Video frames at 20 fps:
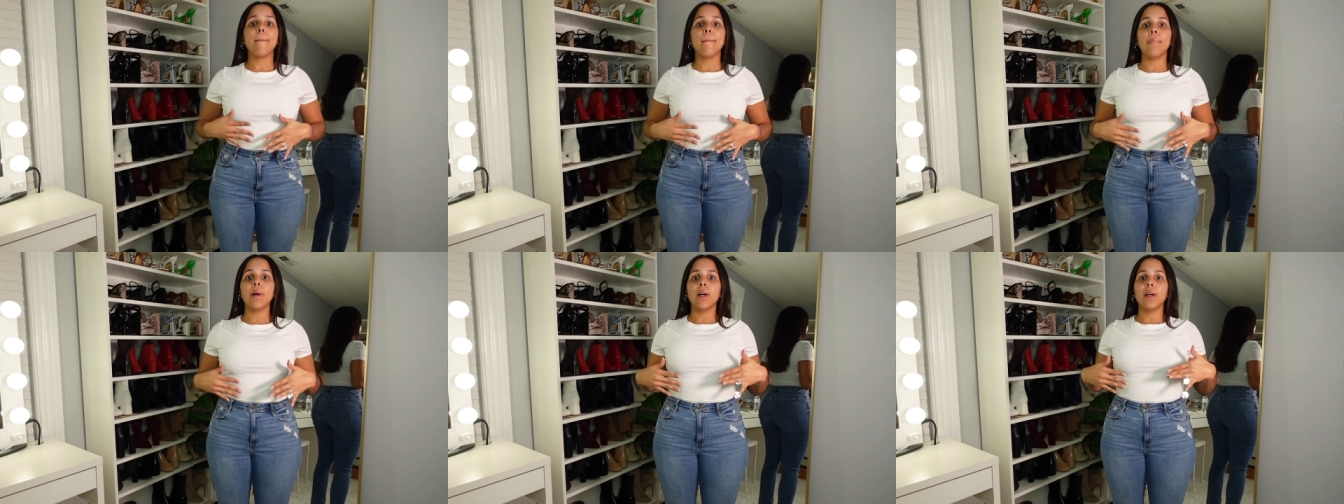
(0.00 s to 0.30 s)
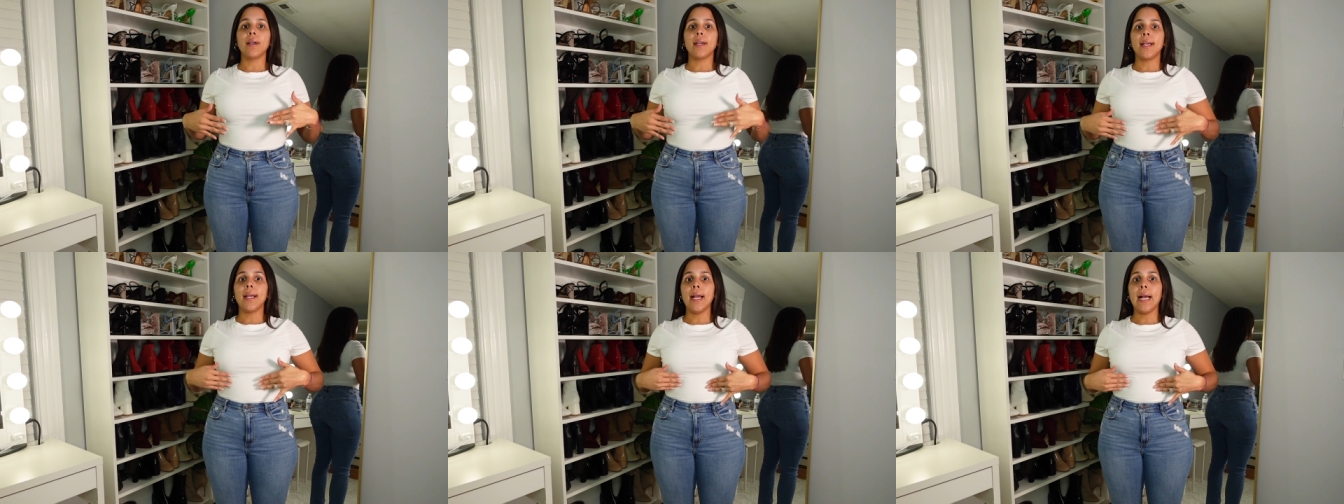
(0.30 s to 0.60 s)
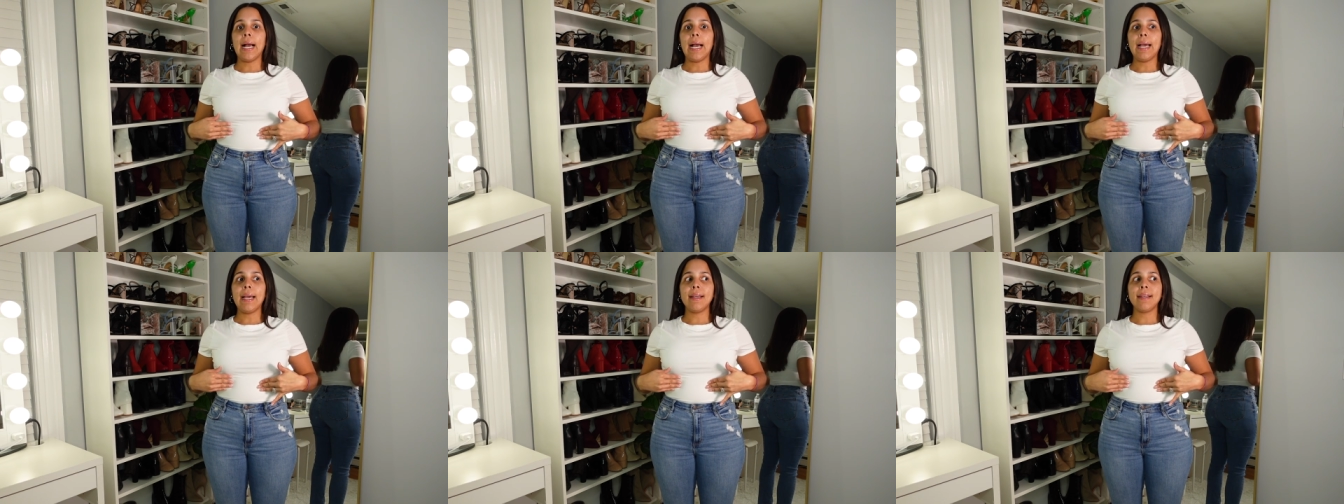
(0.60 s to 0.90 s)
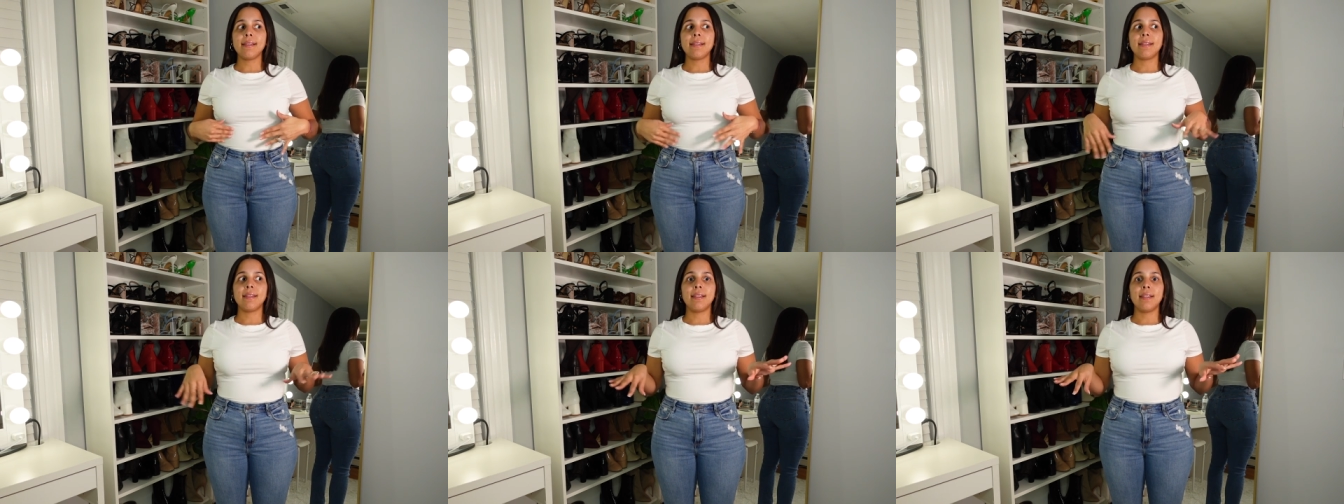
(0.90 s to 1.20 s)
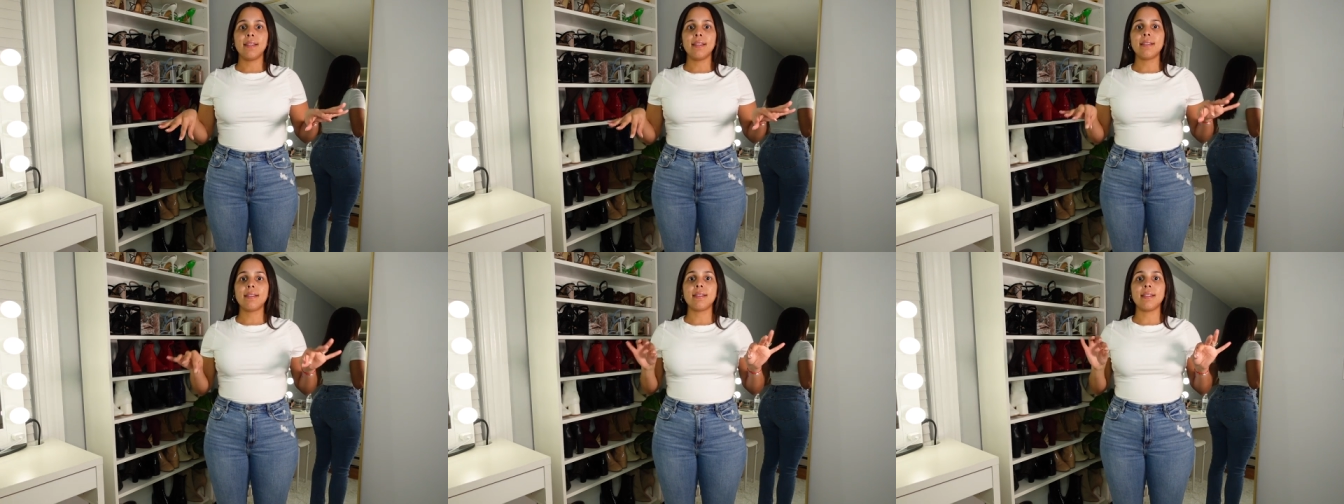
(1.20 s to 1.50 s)
But guys,
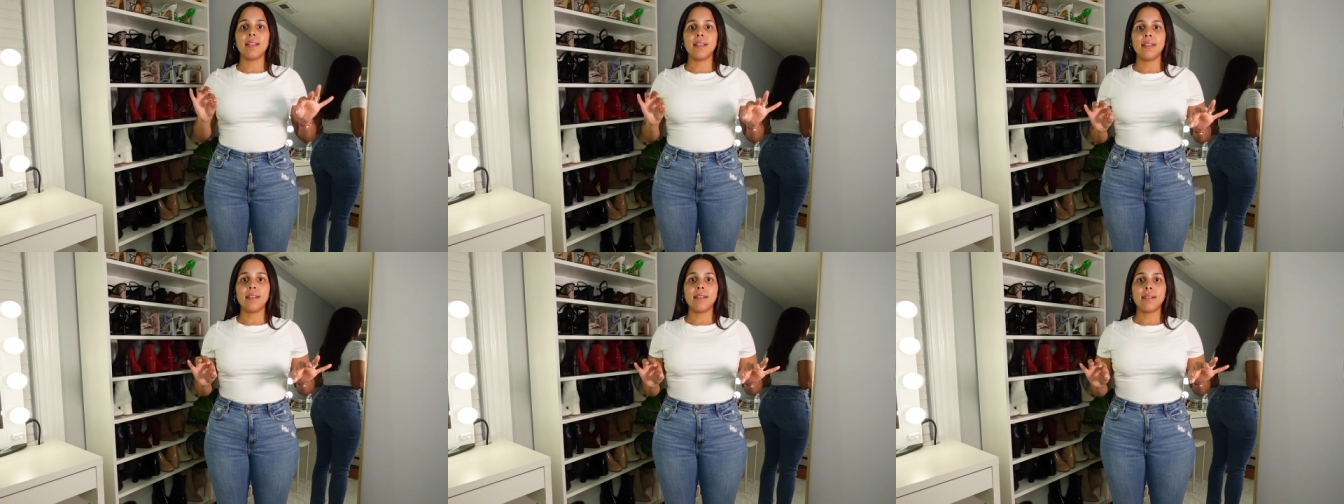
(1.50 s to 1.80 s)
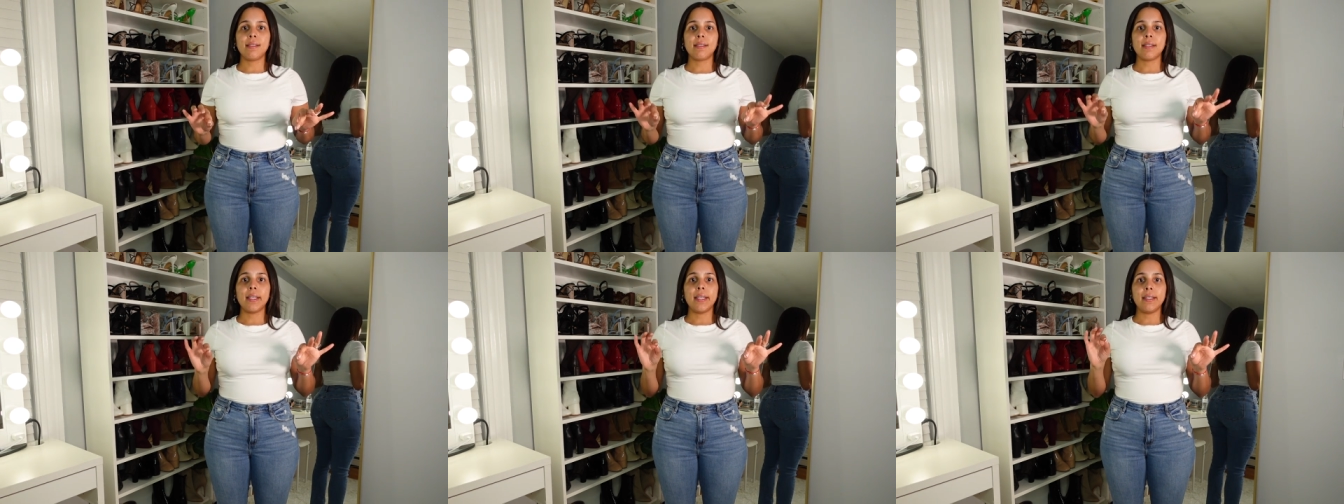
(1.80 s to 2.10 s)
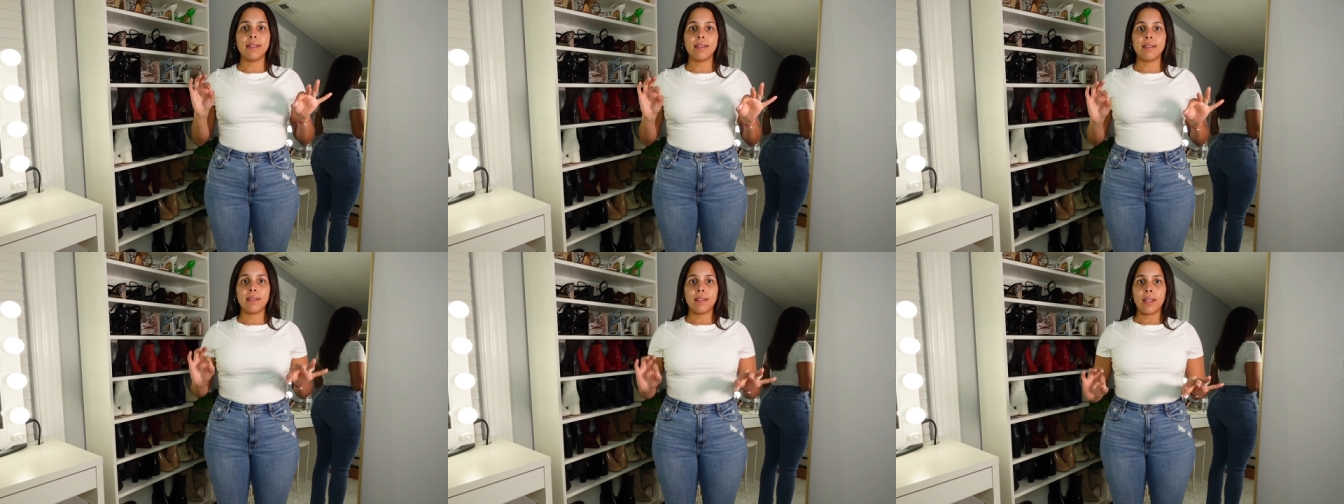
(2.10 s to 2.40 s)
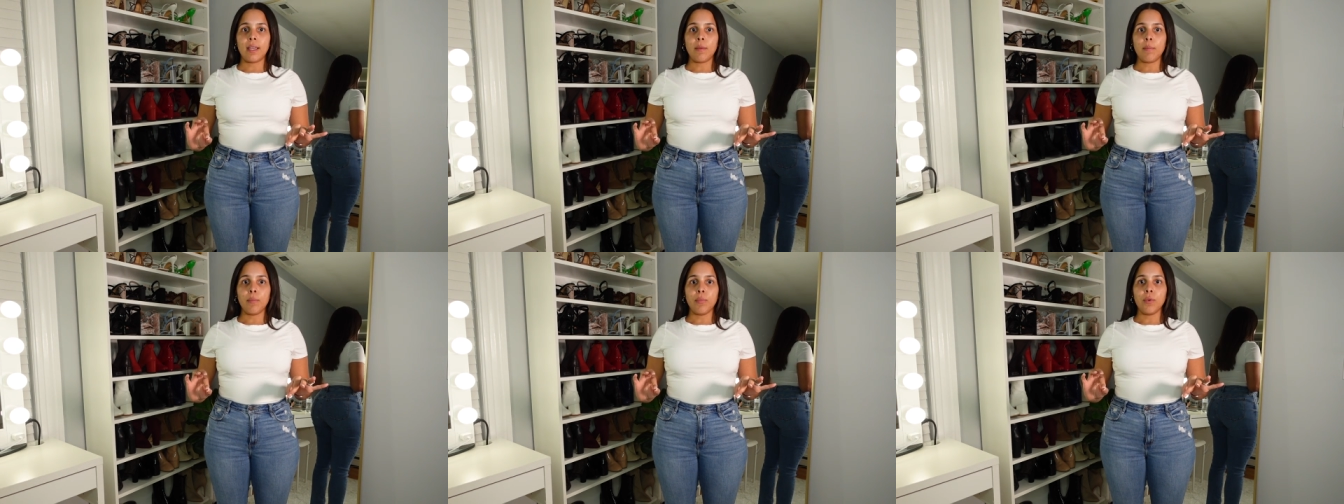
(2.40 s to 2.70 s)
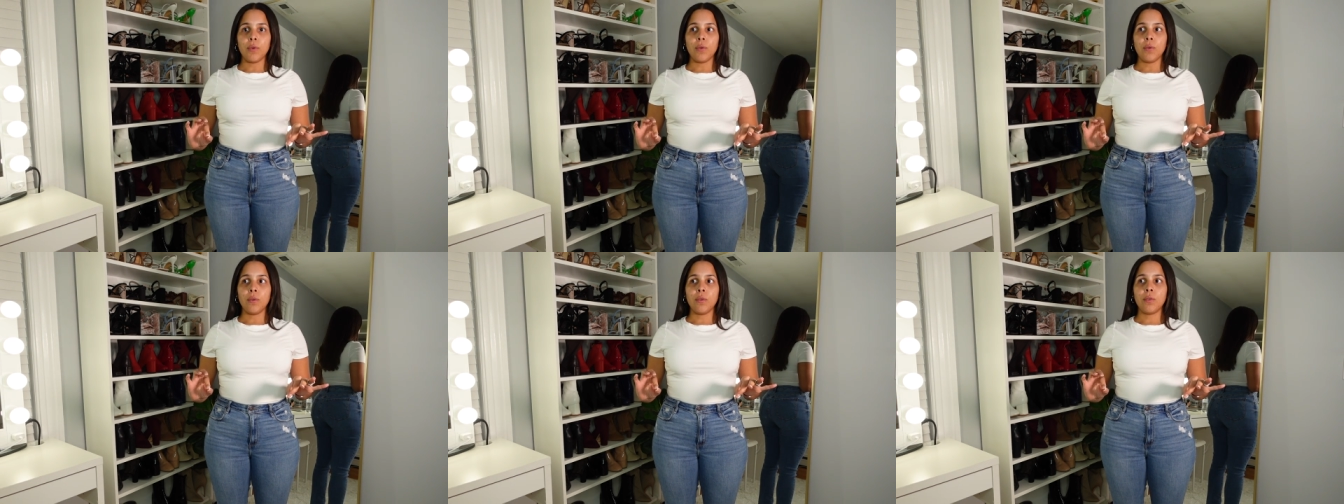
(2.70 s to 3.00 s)
this is a
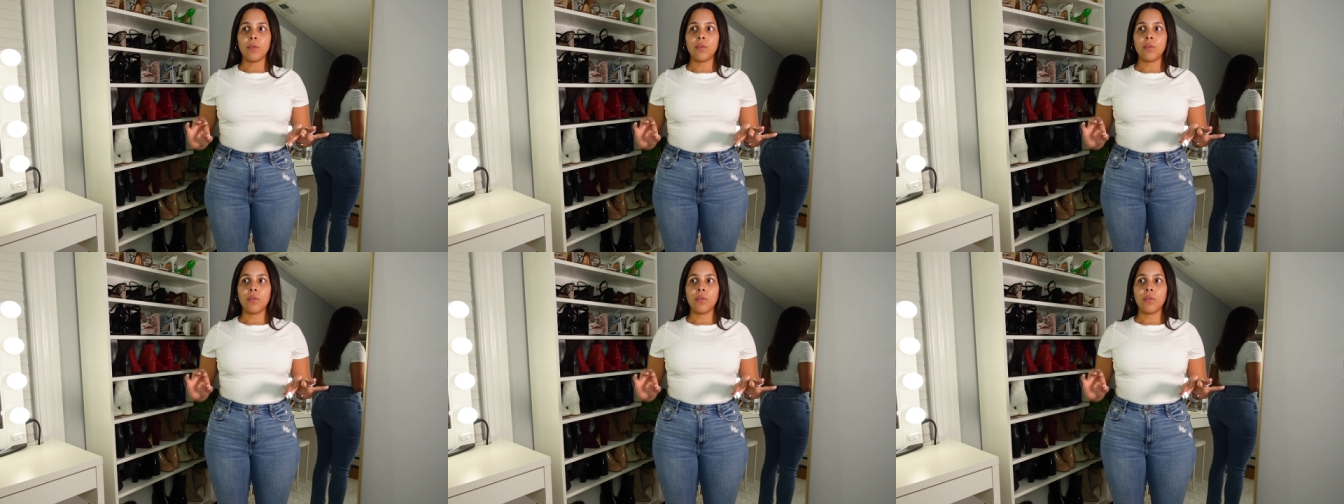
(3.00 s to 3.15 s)
staple.